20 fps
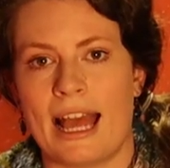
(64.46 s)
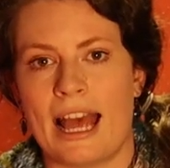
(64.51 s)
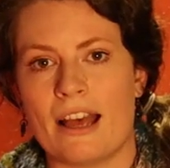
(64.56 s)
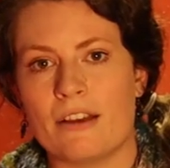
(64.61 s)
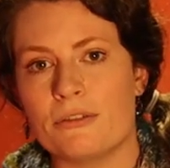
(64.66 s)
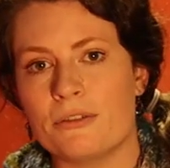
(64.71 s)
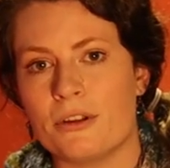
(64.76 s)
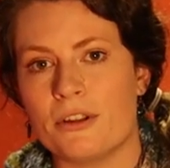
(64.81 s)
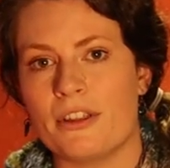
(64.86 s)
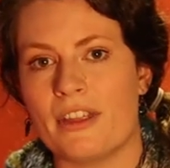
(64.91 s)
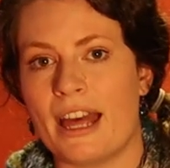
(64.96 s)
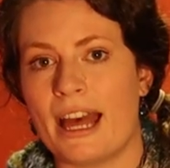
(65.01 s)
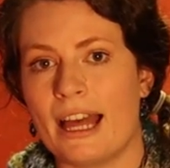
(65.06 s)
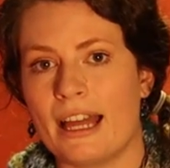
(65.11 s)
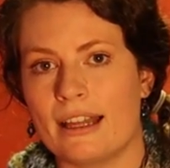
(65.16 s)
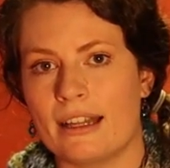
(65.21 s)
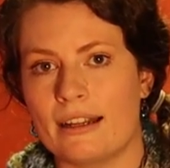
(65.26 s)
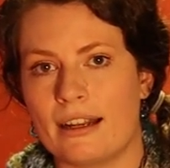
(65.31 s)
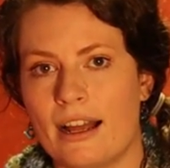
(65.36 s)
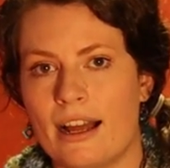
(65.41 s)
after
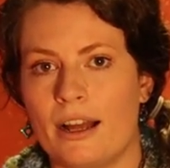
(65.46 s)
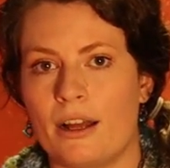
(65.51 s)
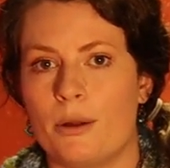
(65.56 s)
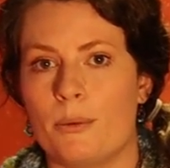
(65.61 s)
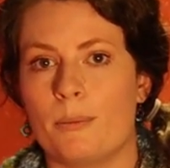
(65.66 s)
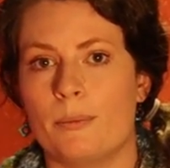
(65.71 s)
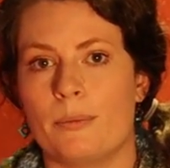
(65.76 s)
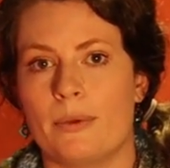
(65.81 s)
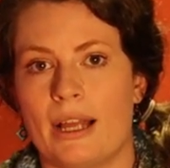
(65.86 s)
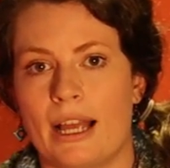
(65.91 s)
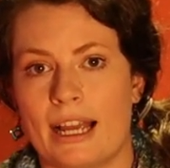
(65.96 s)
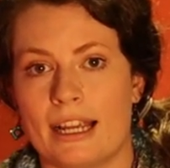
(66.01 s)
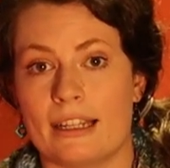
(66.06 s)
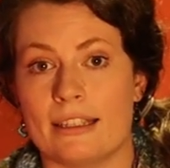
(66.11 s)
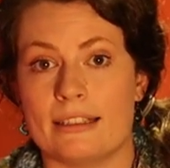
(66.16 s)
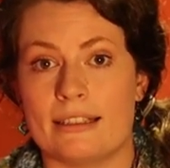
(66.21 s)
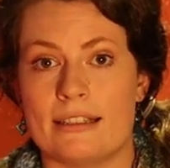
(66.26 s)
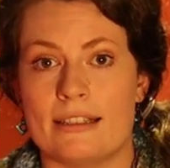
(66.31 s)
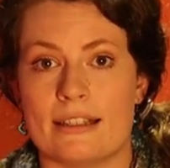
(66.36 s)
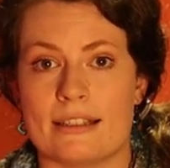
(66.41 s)
that,
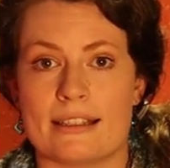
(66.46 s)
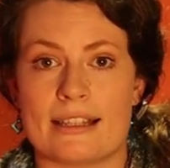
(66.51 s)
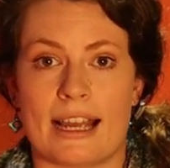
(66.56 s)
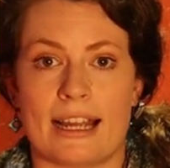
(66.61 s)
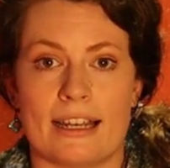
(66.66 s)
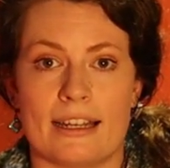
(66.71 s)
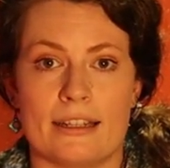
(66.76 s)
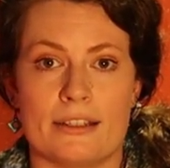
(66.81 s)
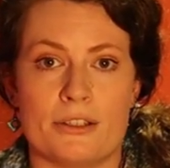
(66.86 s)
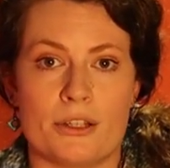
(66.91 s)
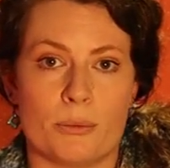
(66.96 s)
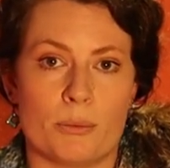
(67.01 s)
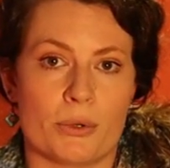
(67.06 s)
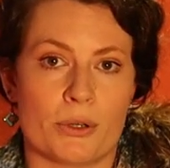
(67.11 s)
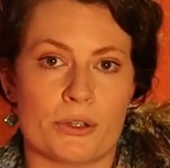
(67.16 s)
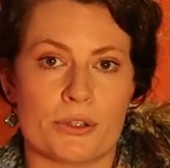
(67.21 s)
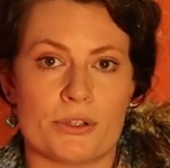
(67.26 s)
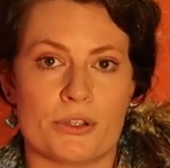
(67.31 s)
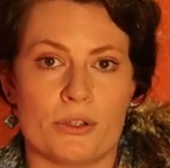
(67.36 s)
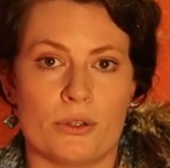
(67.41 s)
I decided to
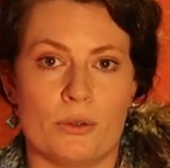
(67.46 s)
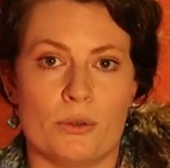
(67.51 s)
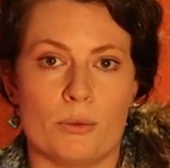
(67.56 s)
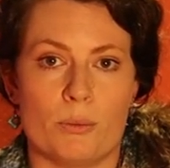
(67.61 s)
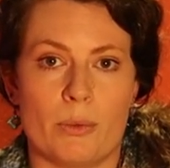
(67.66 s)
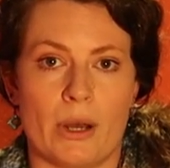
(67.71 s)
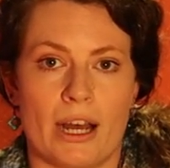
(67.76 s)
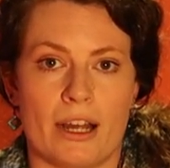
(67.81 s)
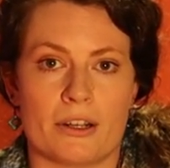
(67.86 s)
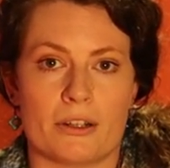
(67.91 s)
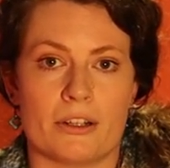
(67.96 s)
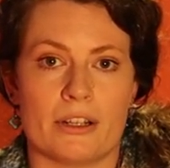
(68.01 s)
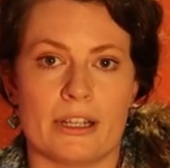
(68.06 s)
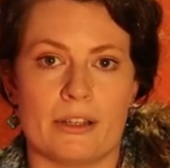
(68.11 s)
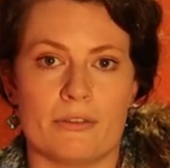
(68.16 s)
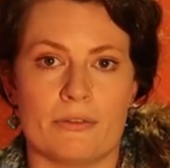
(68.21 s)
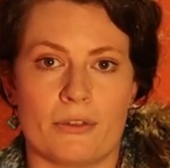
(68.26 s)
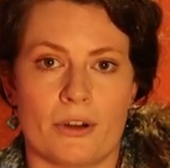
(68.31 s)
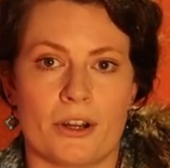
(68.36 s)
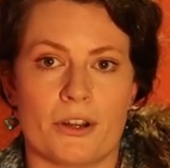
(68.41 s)
pursue pottery
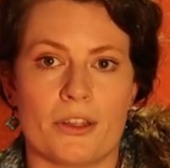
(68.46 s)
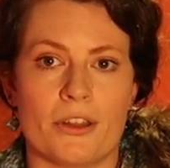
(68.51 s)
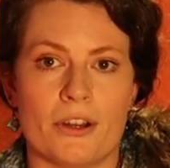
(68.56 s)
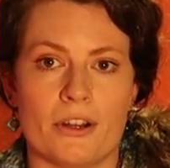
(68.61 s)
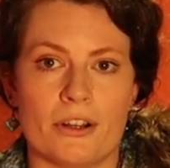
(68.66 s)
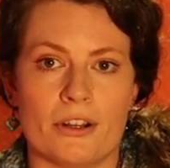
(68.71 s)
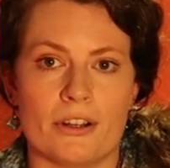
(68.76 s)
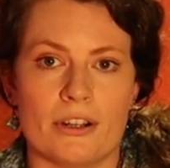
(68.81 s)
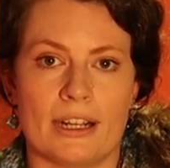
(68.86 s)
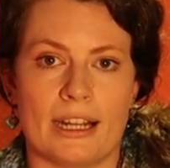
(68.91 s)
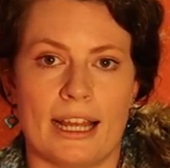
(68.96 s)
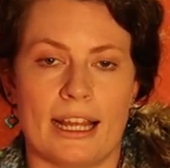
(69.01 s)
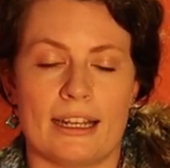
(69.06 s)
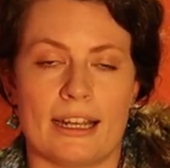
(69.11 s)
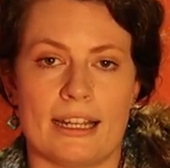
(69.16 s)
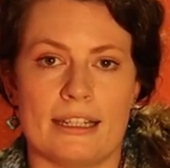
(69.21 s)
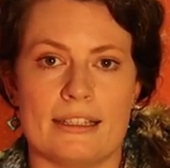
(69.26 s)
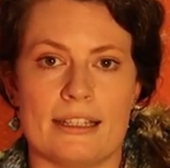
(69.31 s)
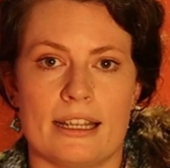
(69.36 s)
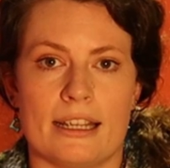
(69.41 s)
further, and
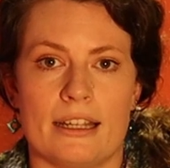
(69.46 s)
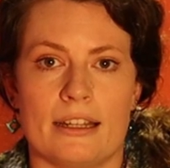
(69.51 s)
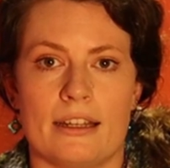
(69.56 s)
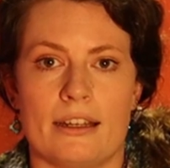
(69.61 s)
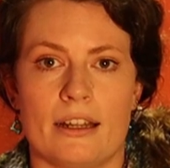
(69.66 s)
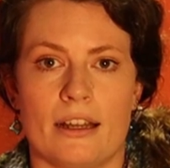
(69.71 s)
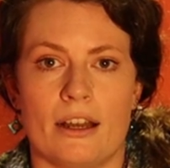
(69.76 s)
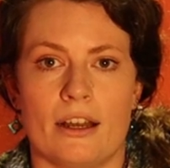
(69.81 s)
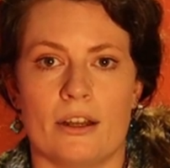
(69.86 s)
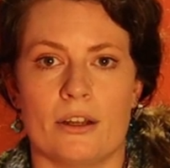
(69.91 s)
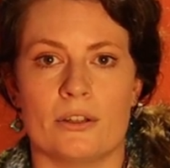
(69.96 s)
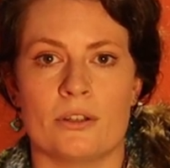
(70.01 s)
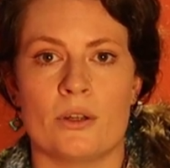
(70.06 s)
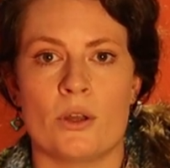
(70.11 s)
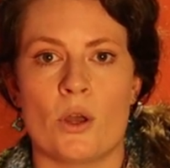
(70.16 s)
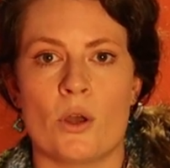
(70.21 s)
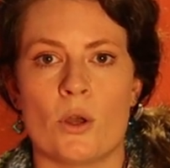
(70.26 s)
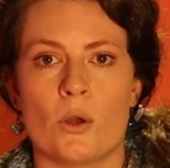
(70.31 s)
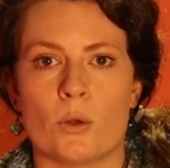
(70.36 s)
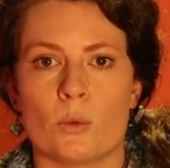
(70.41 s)
I did a
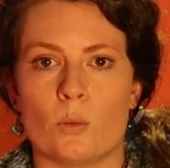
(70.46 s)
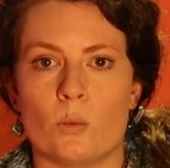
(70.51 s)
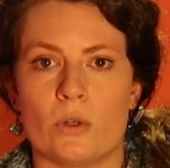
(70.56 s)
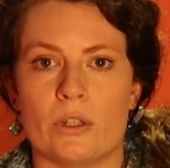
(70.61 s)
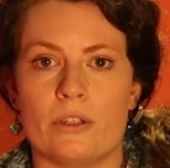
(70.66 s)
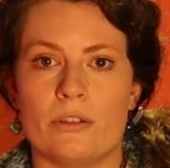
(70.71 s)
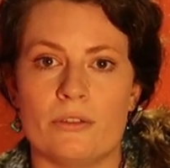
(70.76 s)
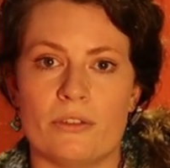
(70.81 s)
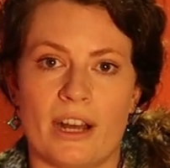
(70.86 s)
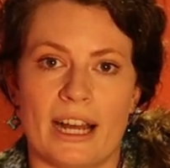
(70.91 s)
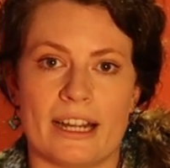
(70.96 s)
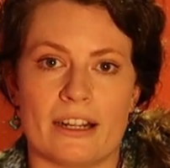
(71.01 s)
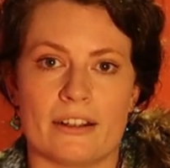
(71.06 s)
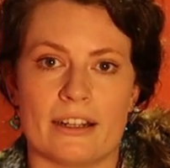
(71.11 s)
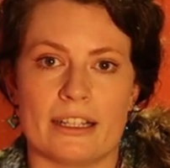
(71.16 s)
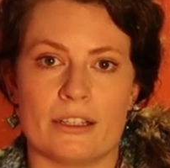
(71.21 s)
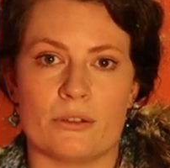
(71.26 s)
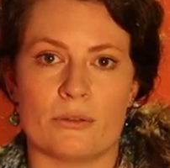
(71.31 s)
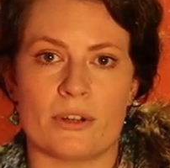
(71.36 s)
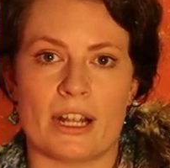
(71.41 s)
wood
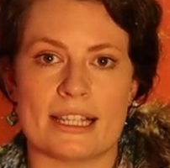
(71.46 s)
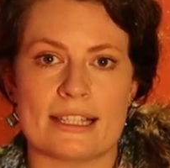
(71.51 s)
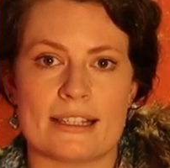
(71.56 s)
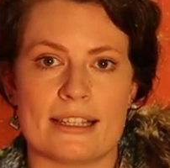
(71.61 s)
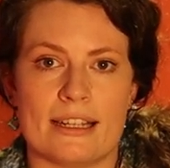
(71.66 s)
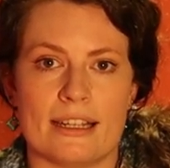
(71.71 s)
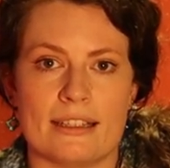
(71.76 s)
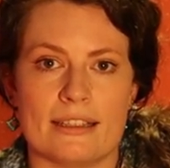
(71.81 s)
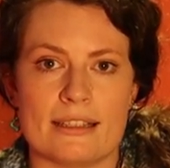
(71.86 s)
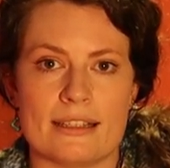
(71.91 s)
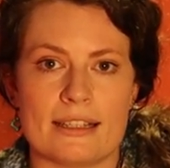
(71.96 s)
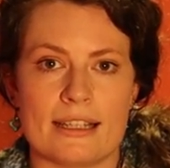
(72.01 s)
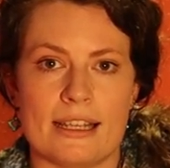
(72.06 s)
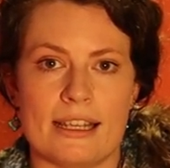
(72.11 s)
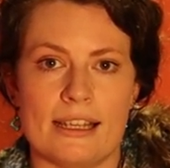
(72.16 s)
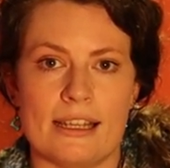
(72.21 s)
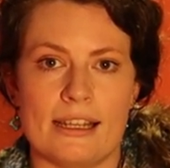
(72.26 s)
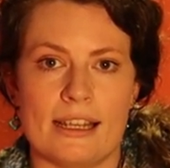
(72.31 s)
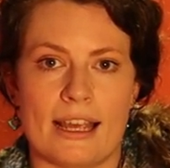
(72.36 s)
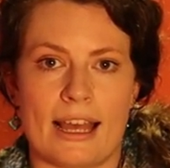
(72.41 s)
firing
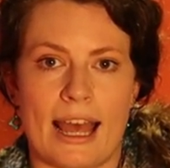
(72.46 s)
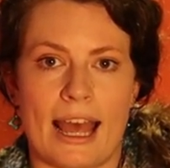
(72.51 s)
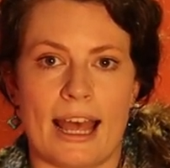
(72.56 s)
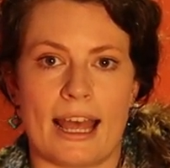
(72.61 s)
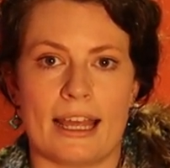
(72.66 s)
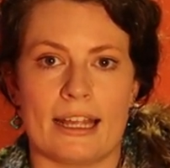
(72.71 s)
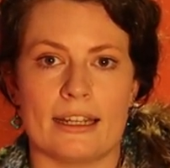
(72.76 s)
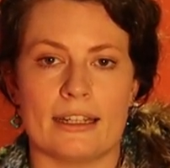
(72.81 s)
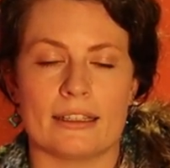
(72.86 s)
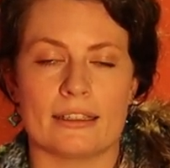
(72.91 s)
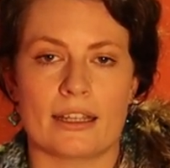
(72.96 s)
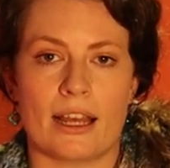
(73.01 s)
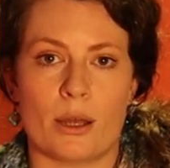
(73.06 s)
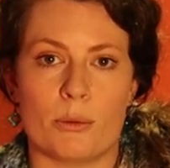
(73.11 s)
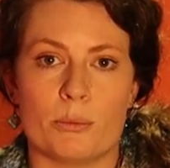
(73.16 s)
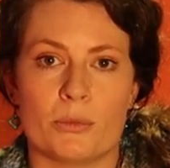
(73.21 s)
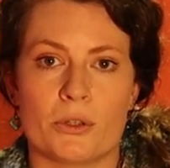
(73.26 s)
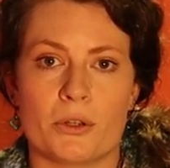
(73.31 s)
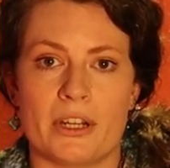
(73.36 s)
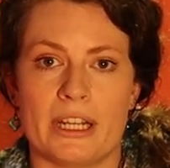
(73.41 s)
residency at
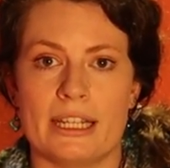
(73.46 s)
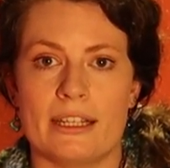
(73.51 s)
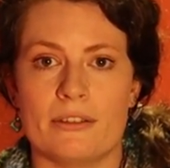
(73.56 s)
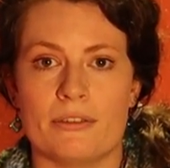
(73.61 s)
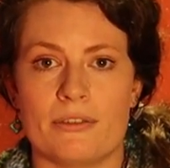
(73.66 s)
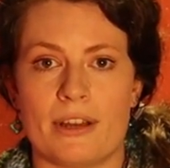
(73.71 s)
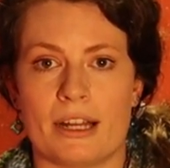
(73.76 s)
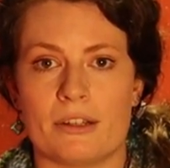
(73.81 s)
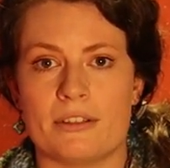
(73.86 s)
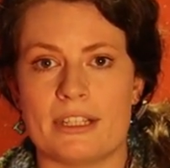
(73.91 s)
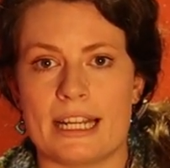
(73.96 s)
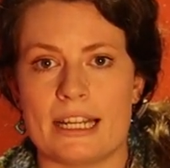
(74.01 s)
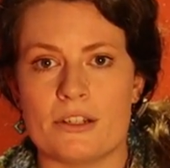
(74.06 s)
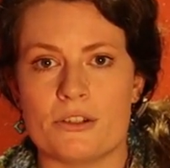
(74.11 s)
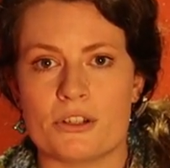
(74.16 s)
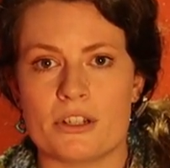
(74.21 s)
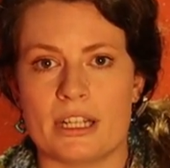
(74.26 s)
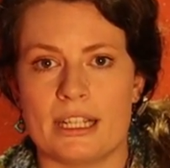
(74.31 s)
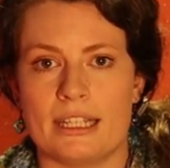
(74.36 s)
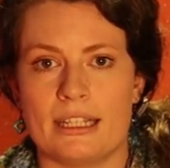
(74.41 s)
Cub Creek
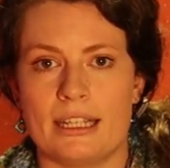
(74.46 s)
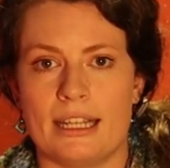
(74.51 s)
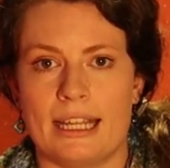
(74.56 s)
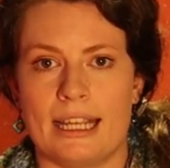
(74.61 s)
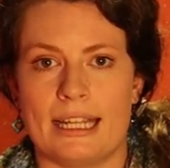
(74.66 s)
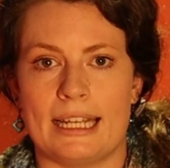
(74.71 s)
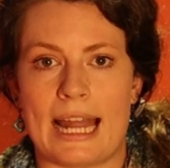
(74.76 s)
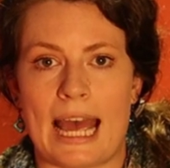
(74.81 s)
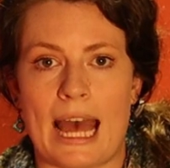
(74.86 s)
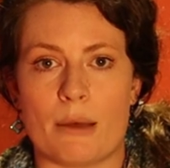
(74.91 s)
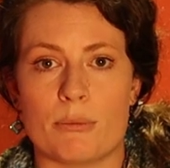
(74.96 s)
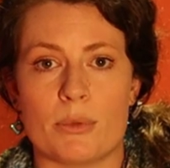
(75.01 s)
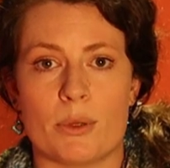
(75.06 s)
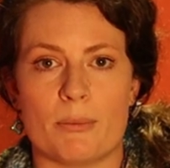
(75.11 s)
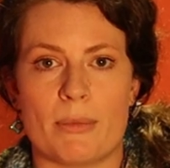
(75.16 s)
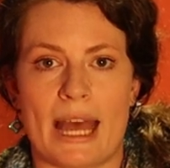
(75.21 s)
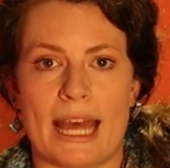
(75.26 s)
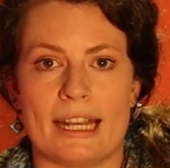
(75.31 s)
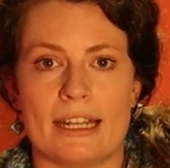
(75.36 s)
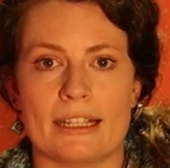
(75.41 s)
Foundation in
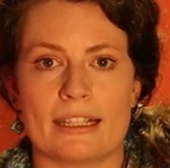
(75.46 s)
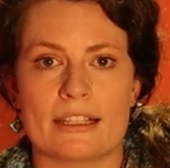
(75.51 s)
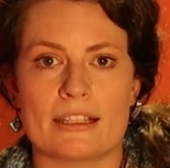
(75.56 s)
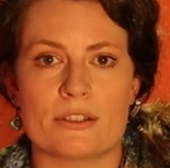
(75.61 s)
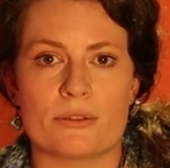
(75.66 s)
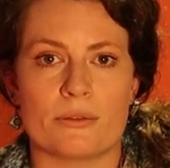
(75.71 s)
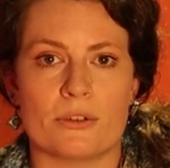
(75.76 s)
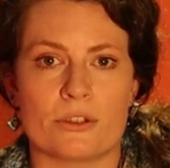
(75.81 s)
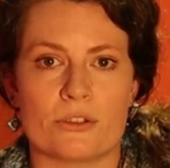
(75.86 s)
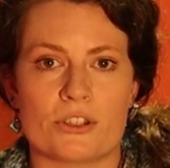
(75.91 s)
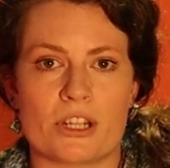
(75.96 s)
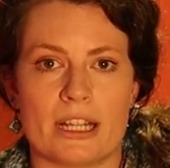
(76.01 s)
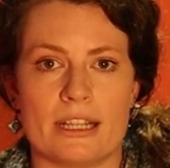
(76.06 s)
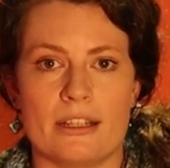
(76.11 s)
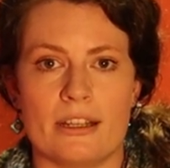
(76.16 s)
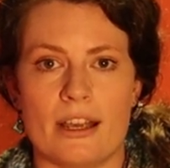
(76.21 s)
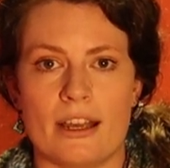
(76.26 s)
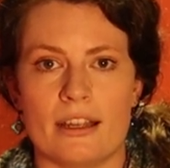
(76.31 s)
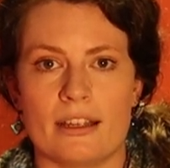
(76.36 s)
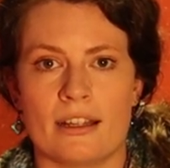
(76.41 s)
Appomattox,
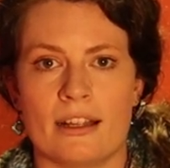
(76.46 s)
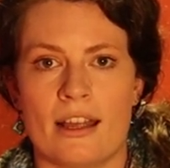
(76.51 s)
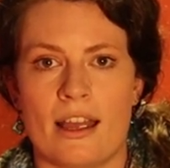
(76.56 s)
Virginia,